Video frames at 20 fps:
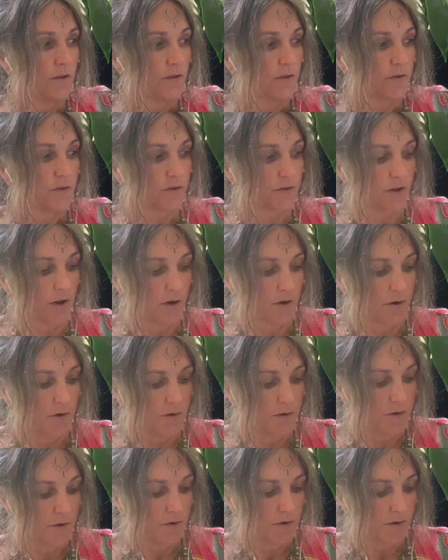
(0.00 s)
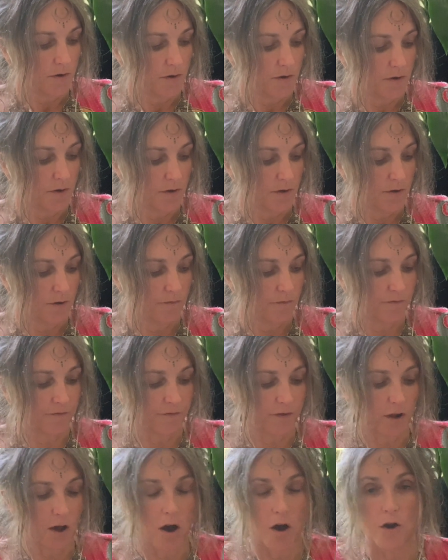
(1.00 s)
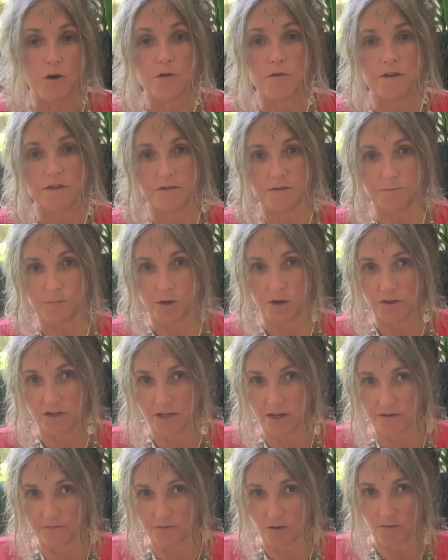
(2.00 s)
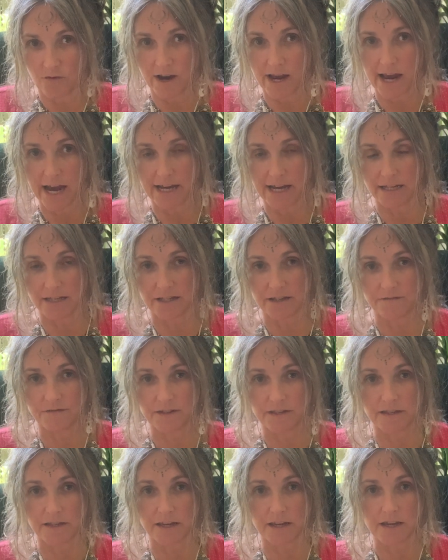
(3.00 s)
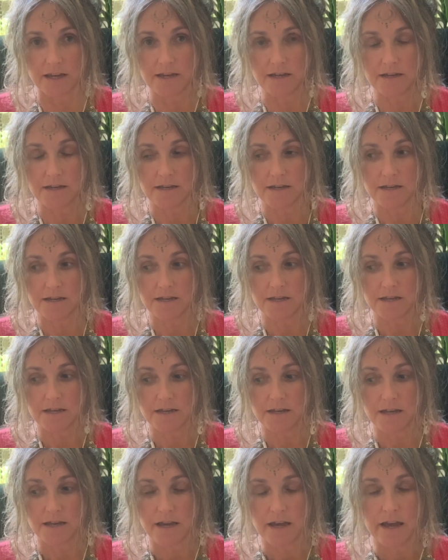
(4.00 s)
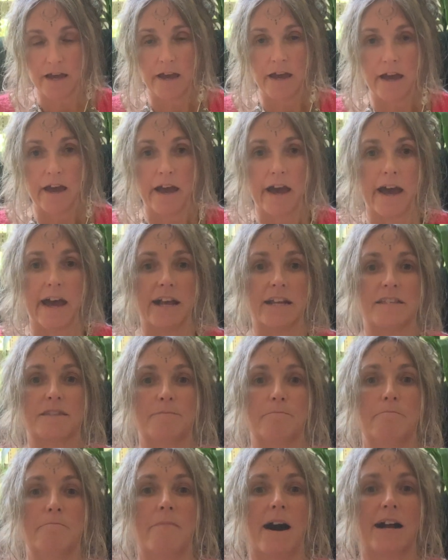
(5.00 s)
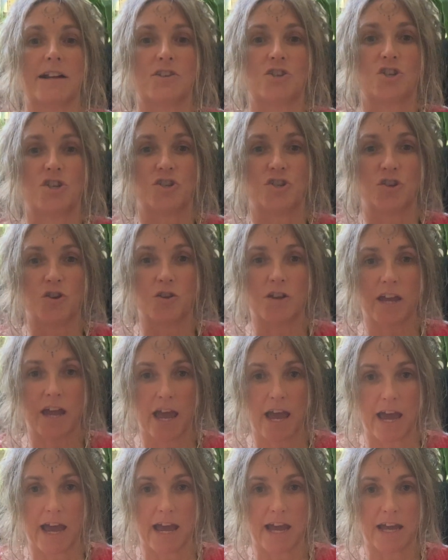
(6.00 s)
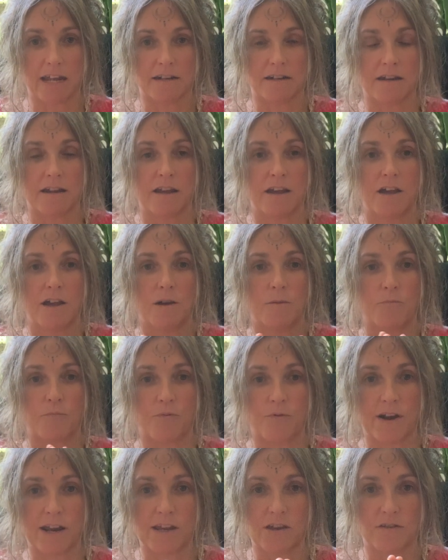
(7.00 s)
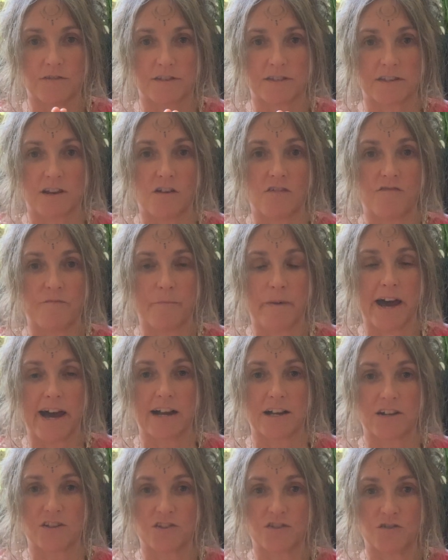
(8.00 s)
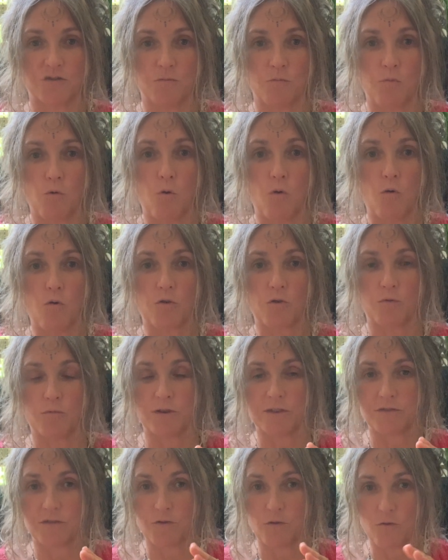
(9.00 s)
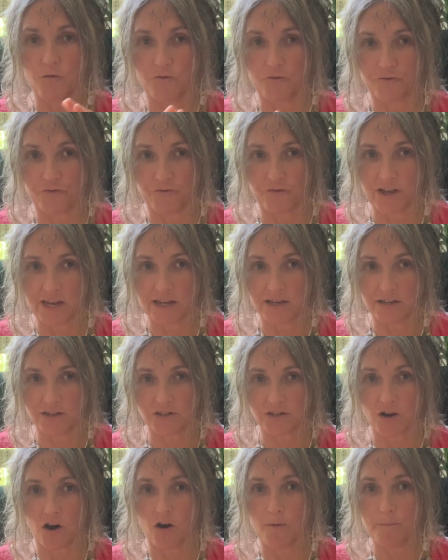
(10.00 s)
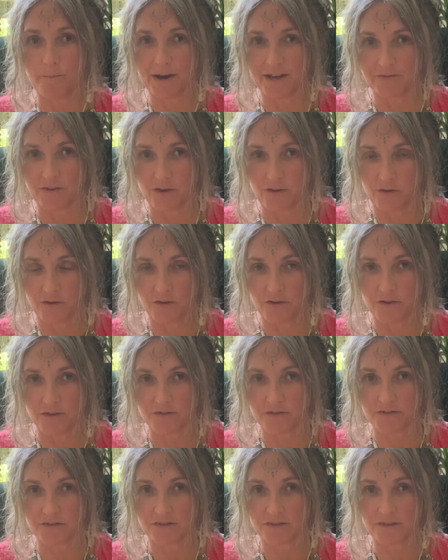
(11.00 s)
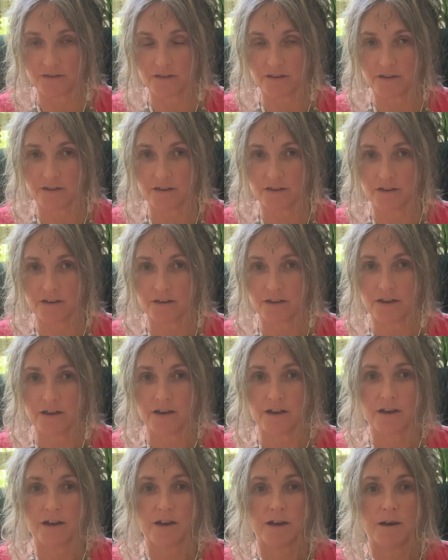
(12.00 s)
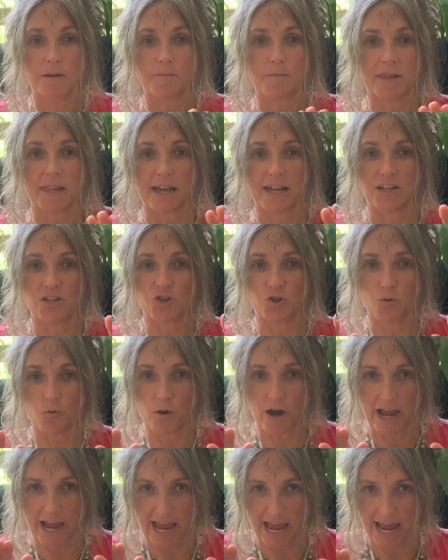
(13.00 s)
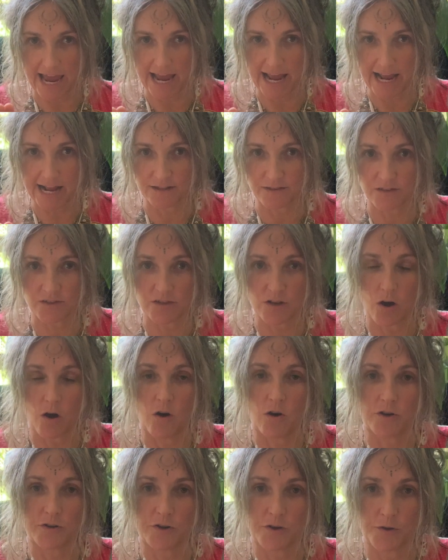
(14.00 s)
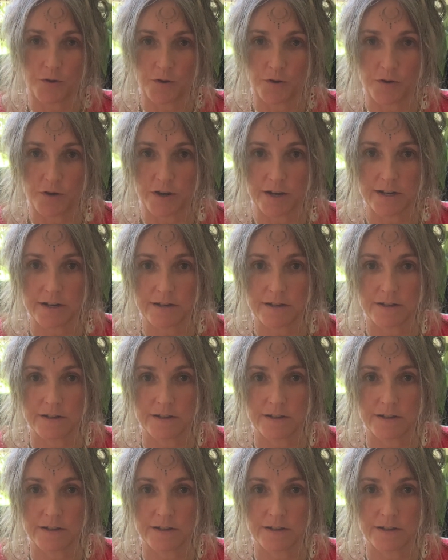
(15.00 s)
So flow in the beauty of creativity. As much as you can, bring yourself back to walk with your feet on Mother Earth. Place your hands on her.